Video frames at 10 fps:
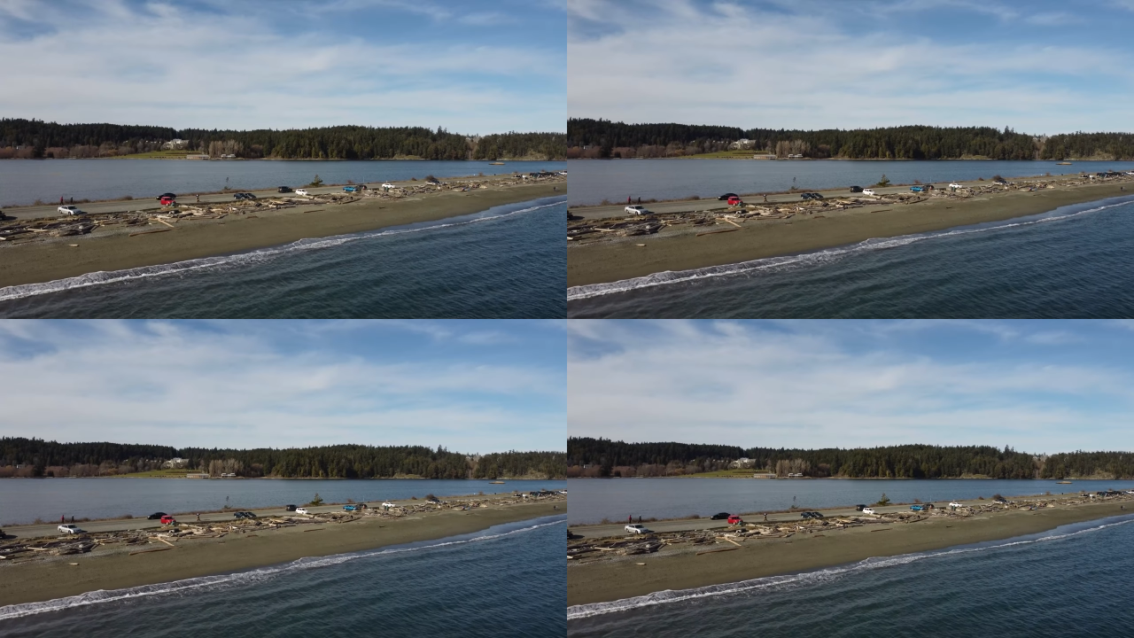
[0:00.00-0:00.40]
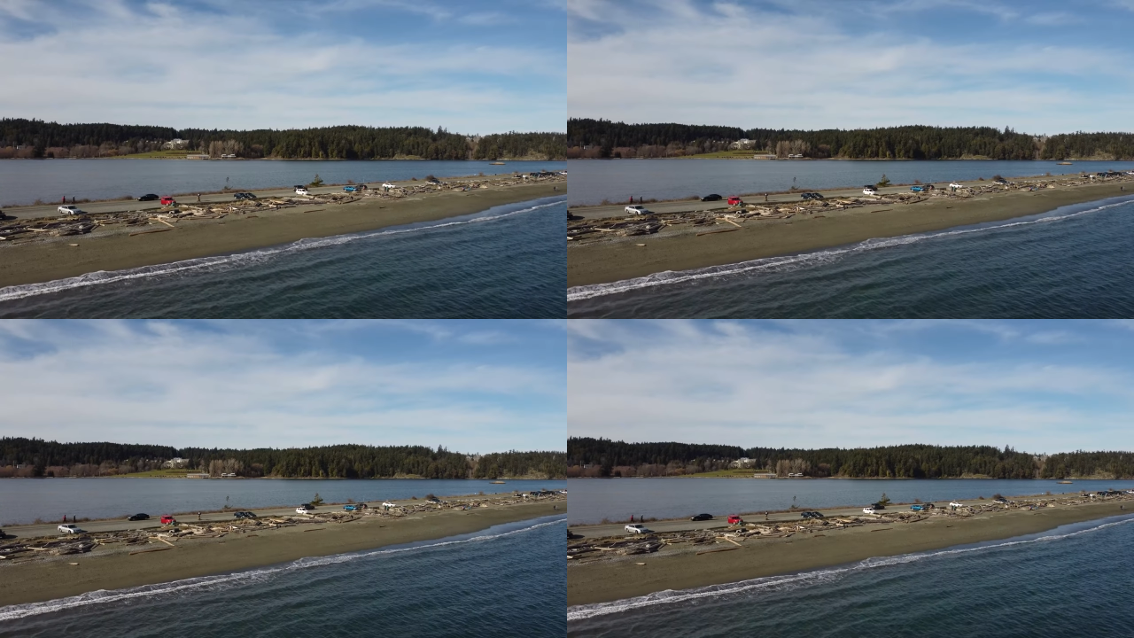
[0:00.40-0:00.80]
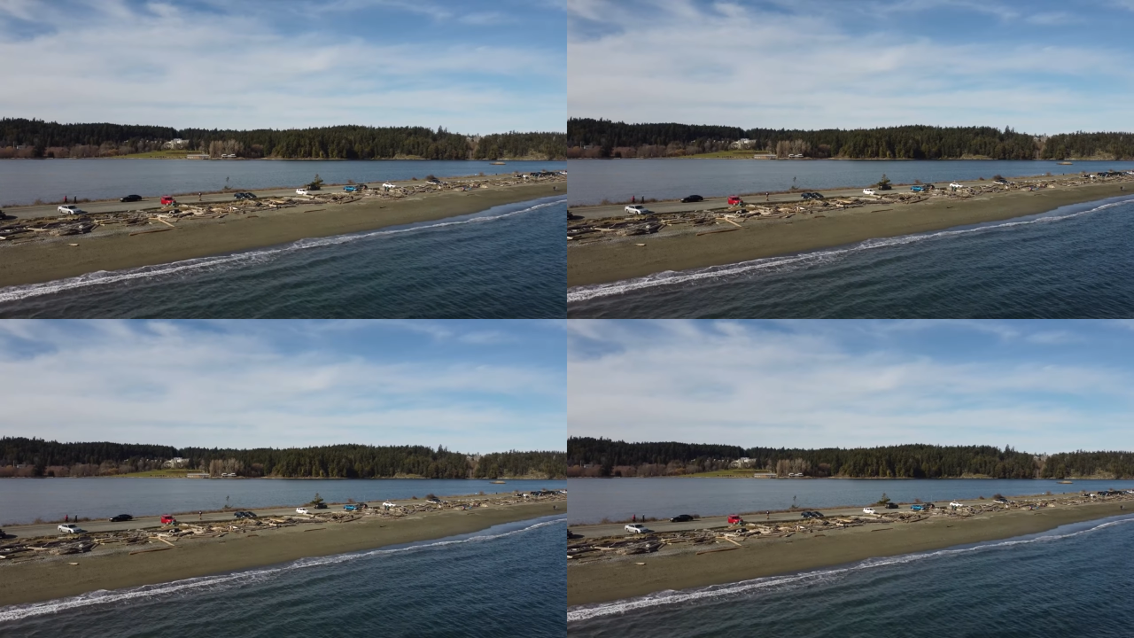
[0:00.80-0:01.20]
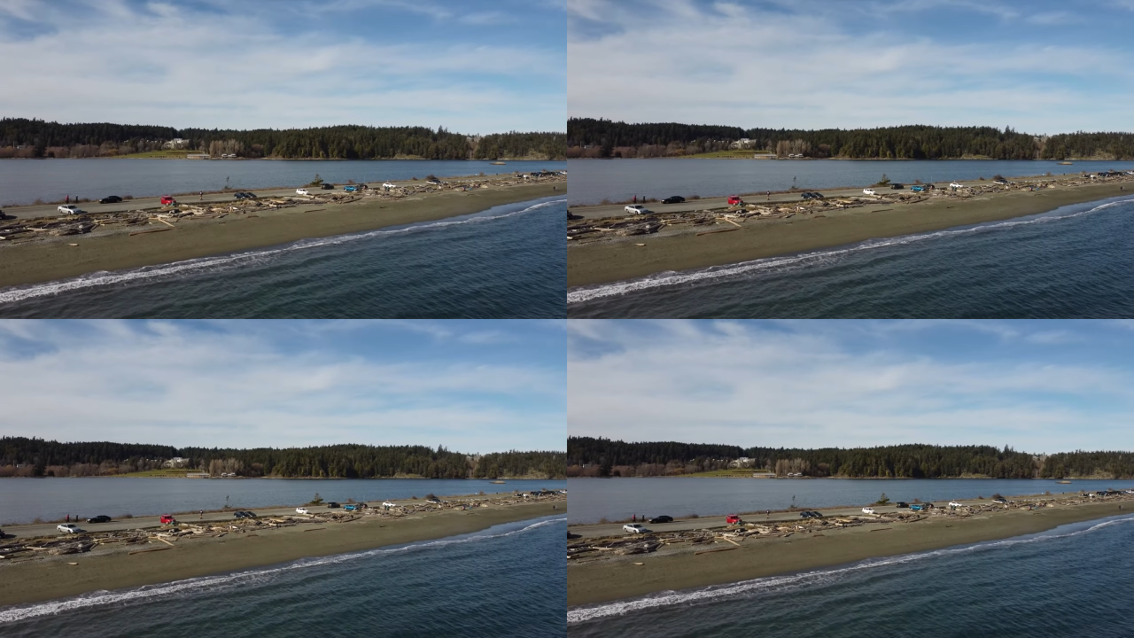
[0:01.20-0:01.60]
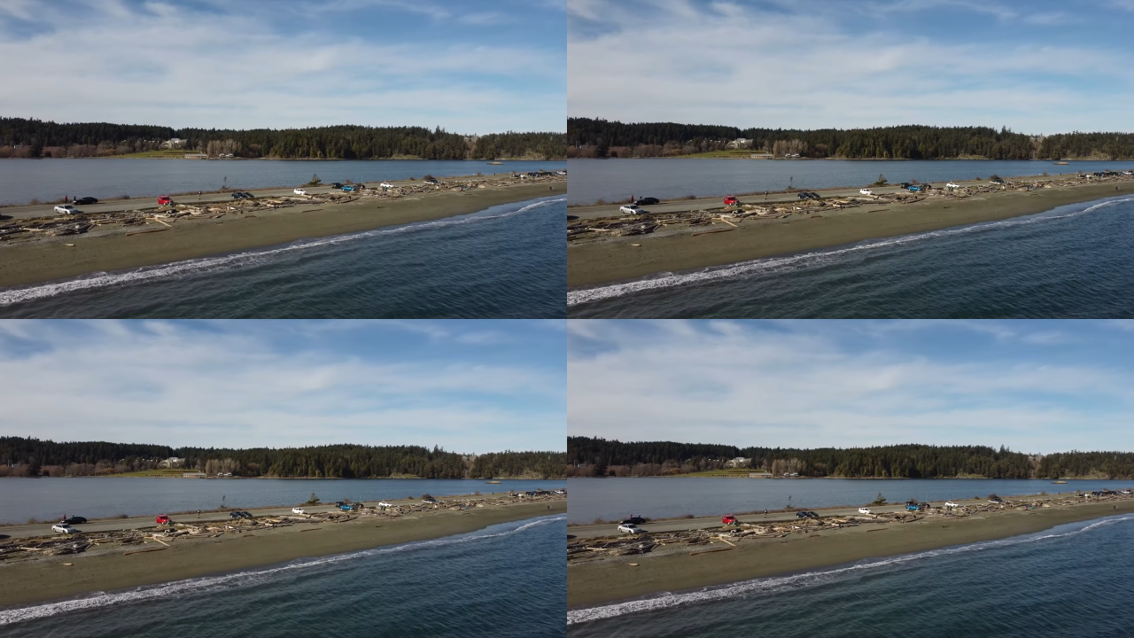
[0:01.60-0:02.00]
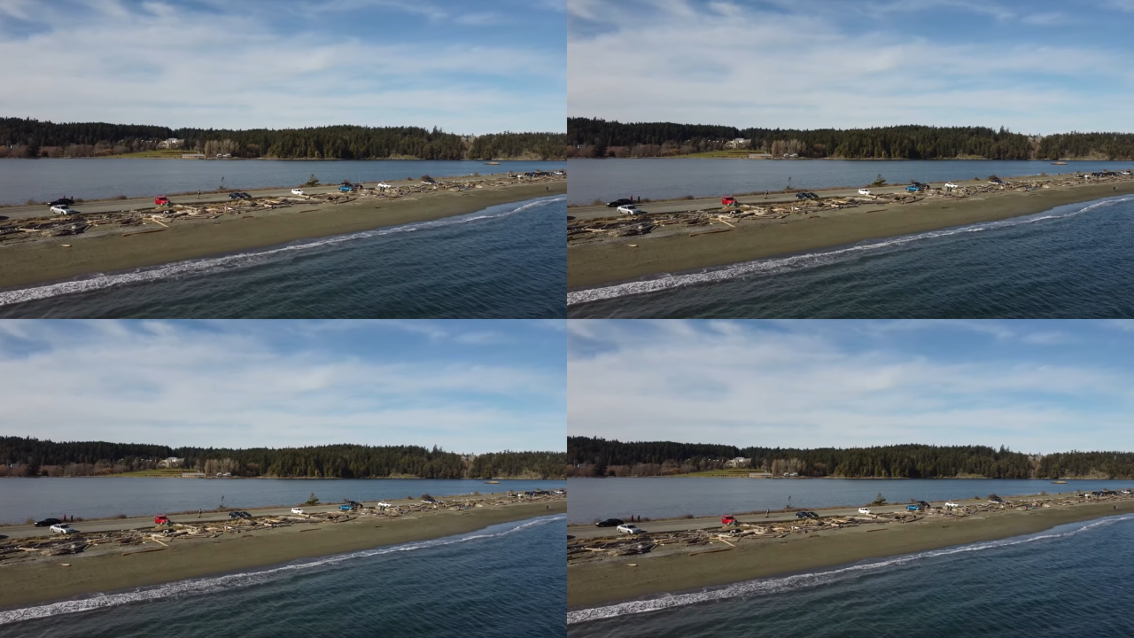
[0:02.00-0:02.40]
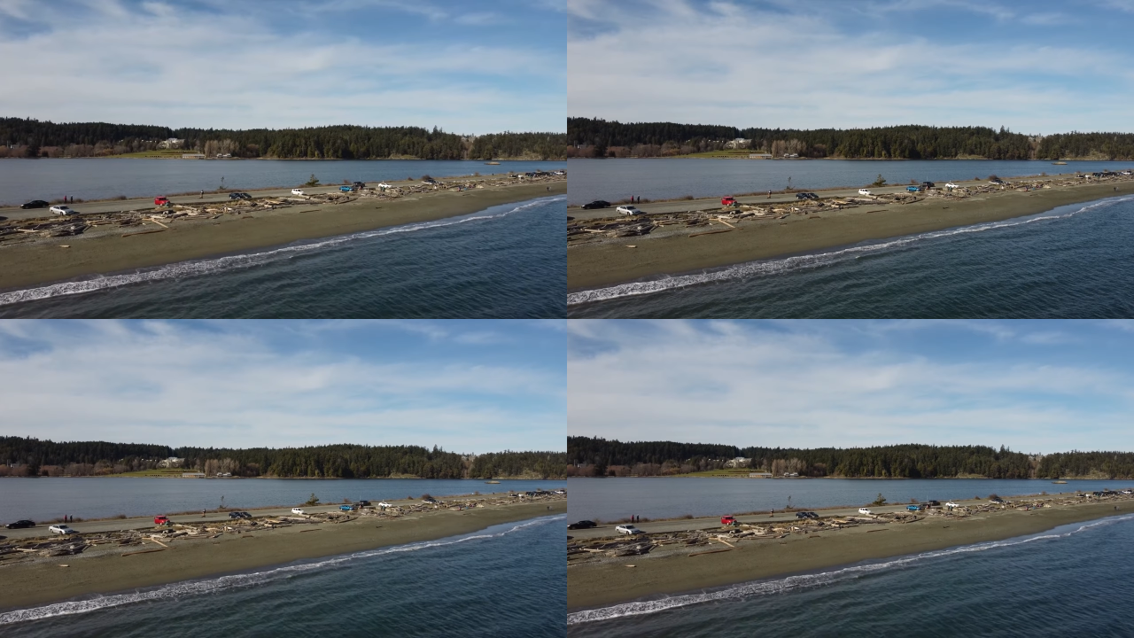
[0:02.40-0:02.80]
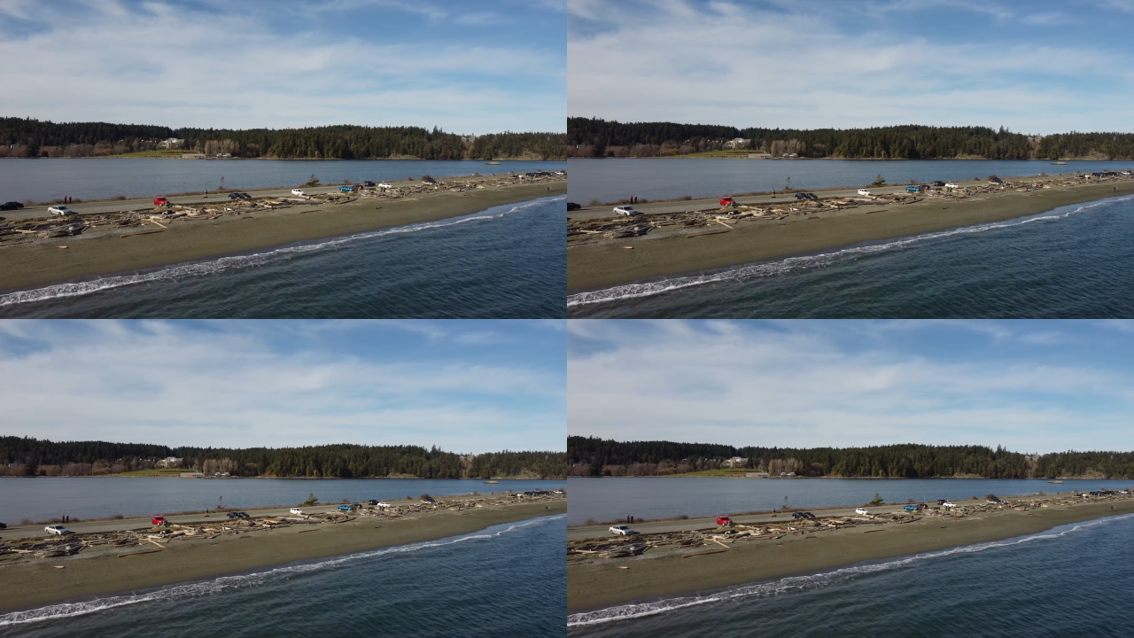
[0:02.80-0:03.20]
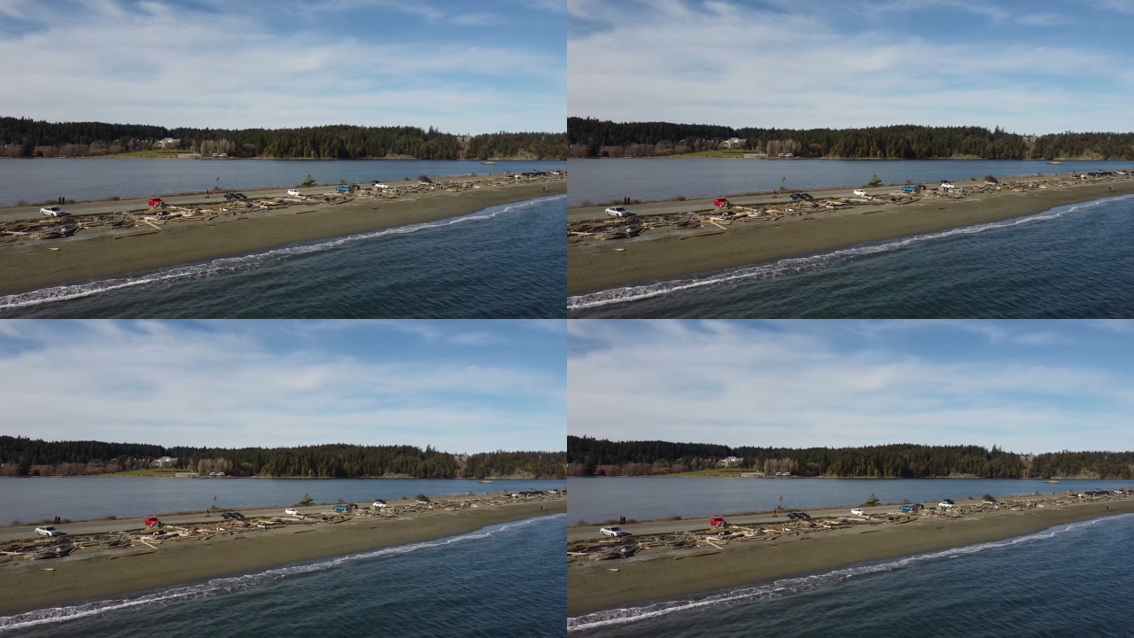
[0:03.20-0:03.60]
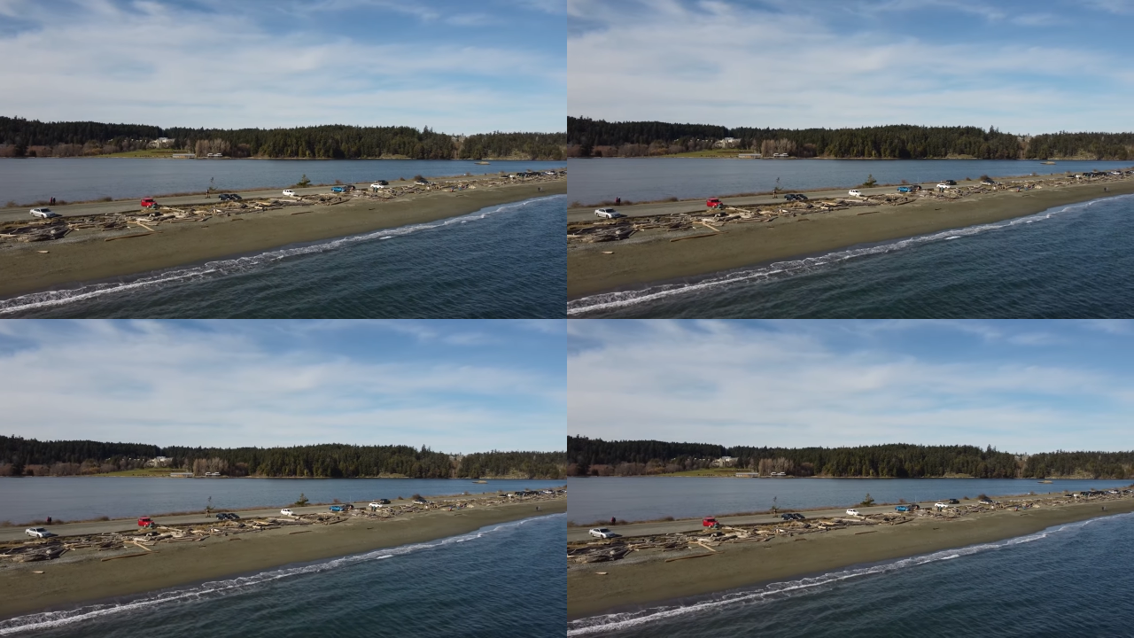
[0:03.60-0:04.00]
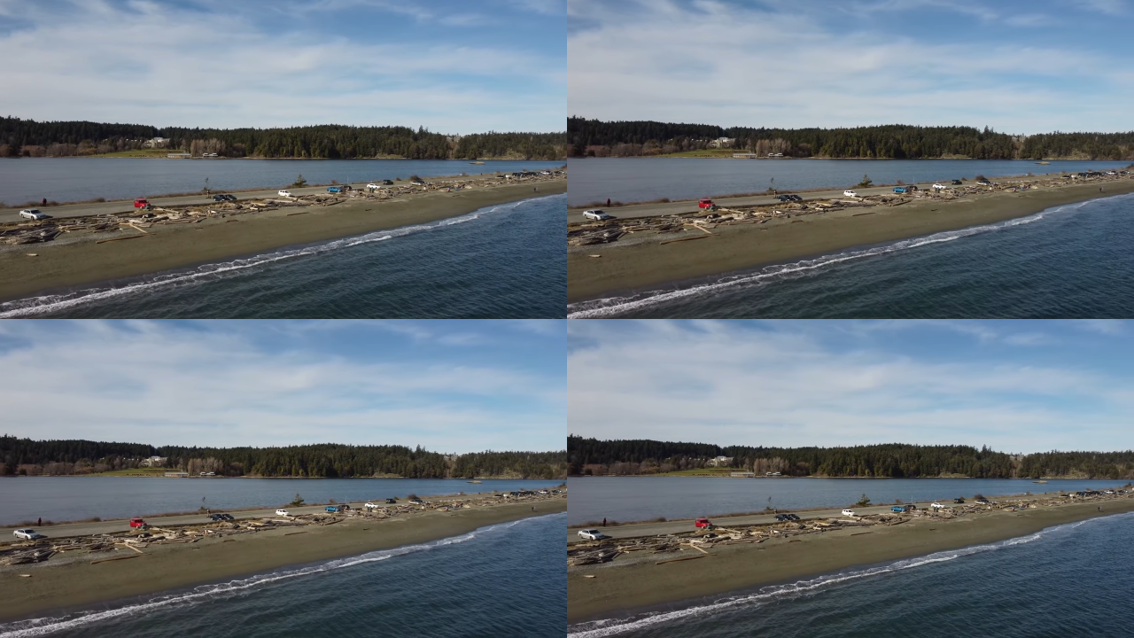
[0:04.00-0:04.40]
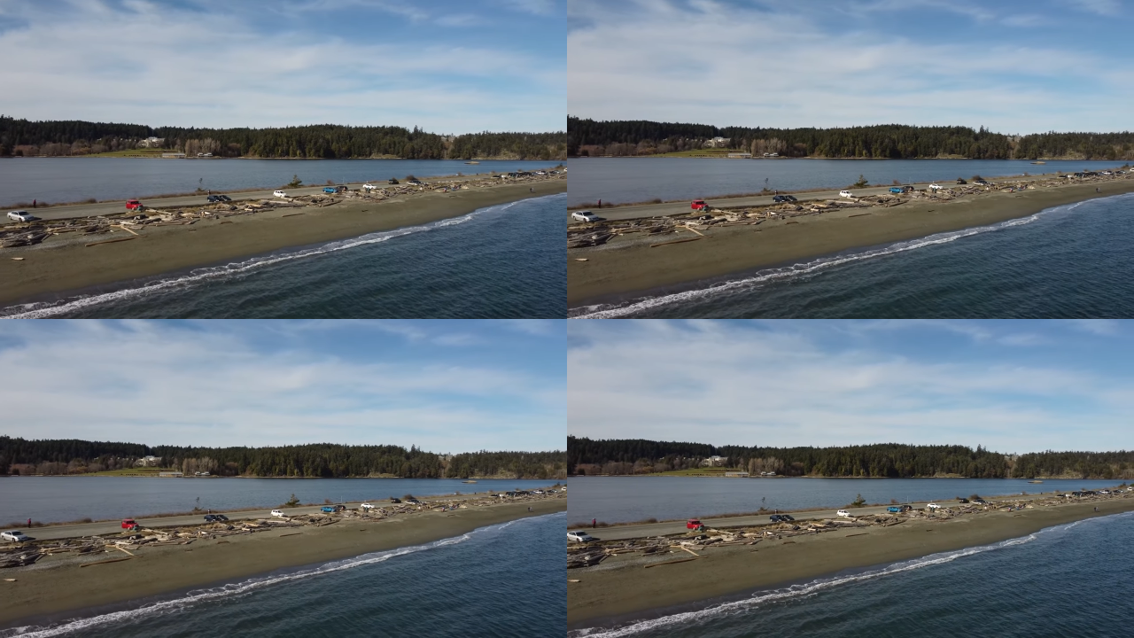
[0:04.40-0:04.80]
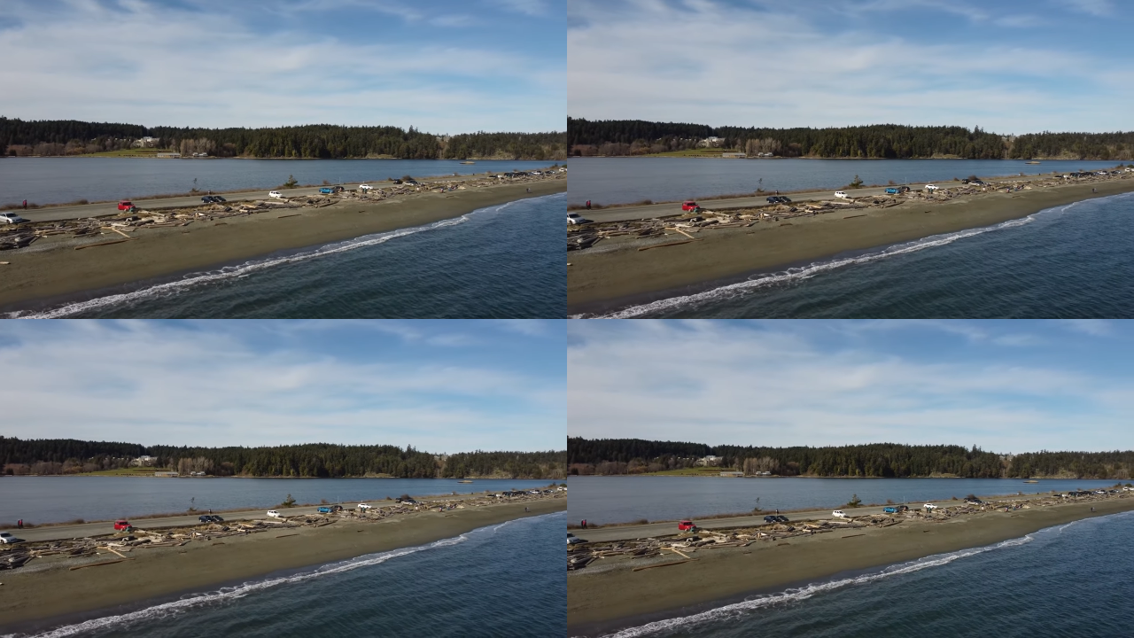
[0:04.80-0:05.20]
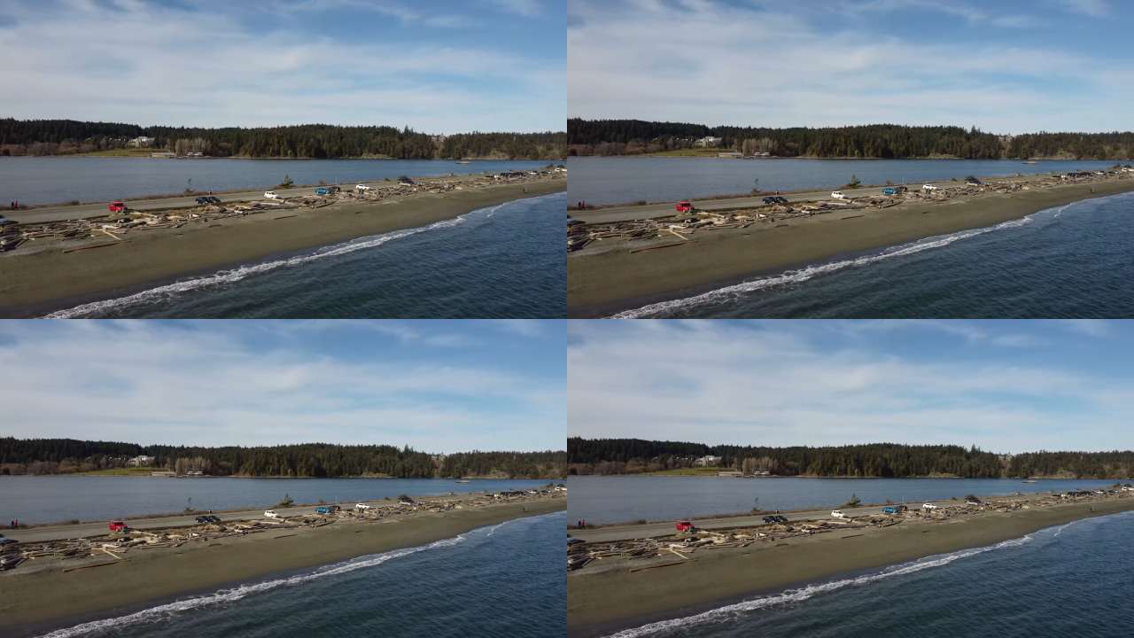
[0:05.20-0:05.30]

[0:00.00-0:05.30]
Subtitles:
Nobody's mouth can be seen.